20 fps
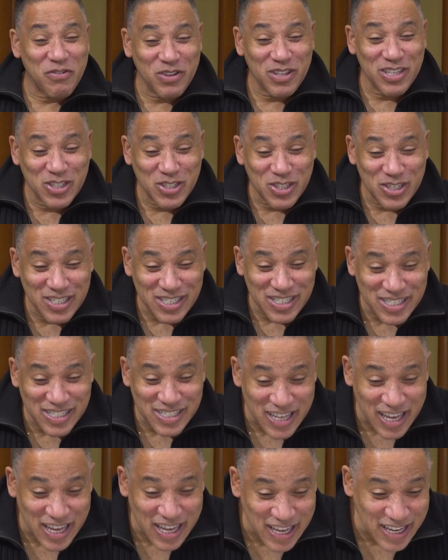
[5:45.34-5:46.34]
really just
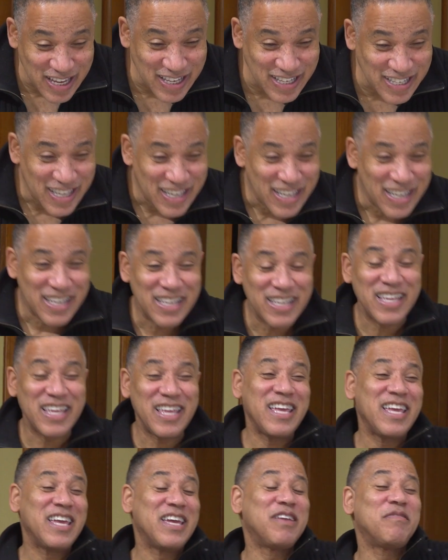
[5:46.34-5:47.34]
stayed
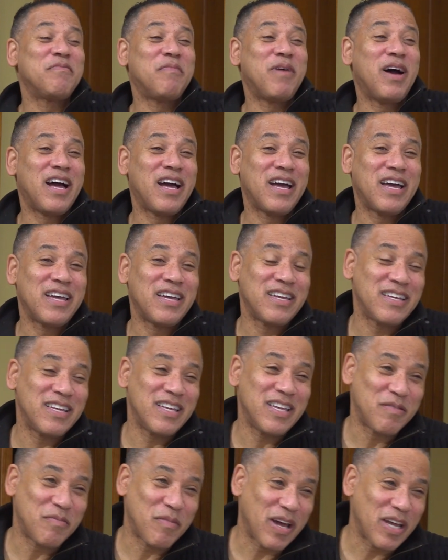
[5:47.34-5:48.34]
in
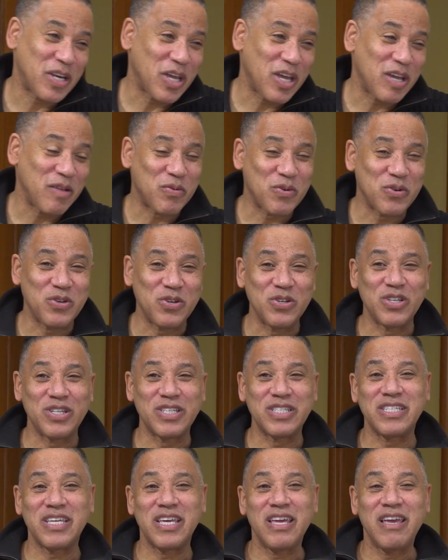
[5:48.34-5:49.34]
my
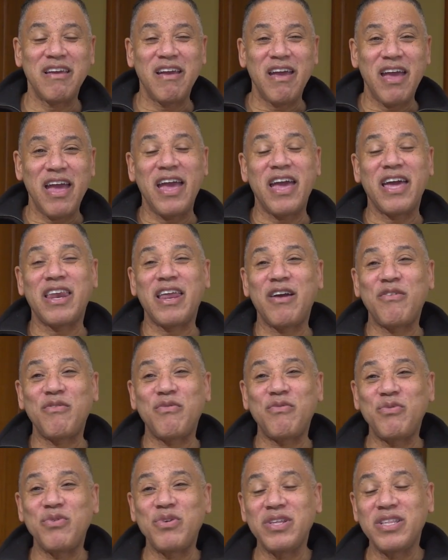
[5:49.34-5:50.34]
neighborhood. And
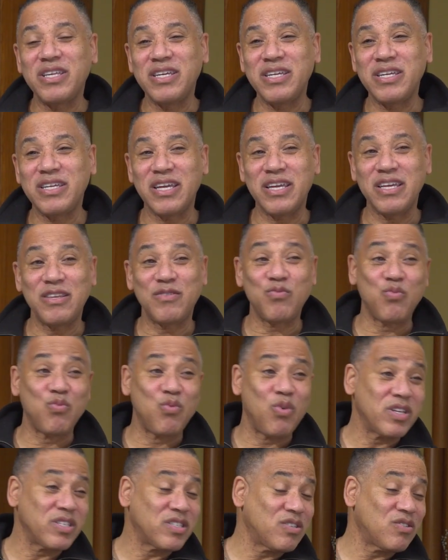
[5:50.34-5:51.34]
it
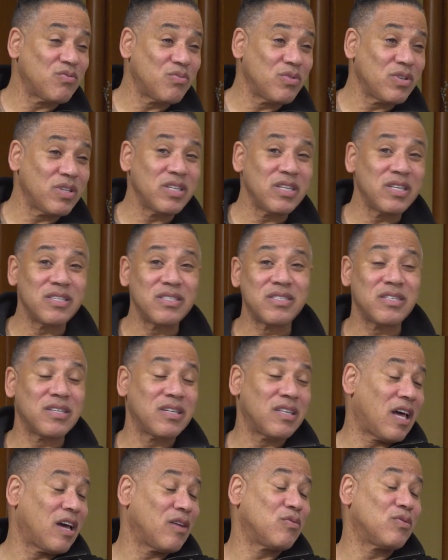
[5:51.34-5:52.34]
wasn't really
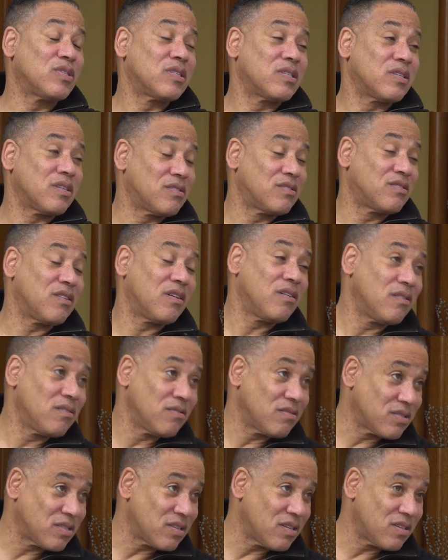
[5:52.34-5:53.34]
until I was an
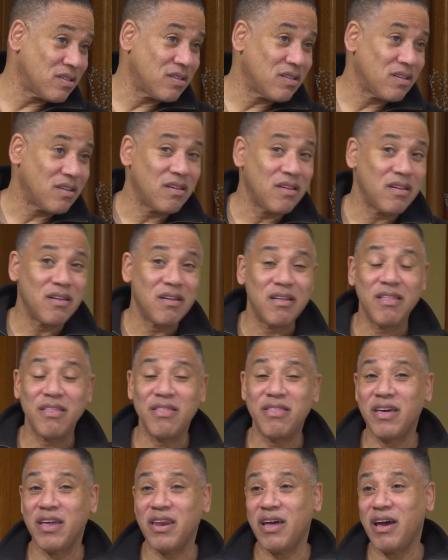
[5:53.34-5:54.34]
adult
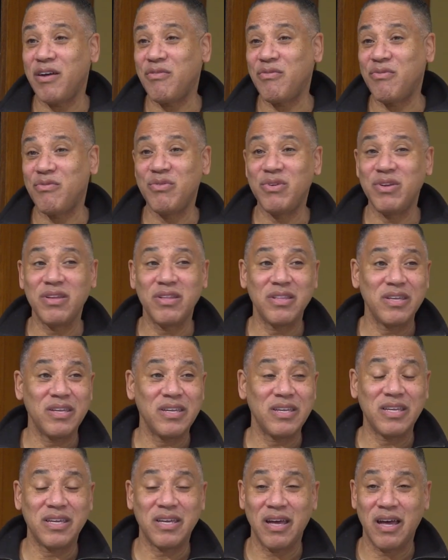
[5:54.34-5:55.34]
that I
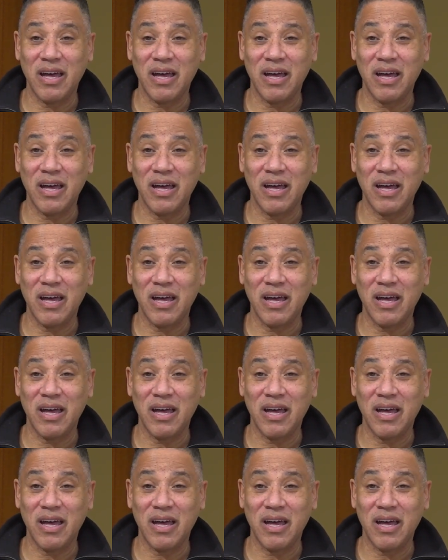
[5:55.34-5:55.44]
really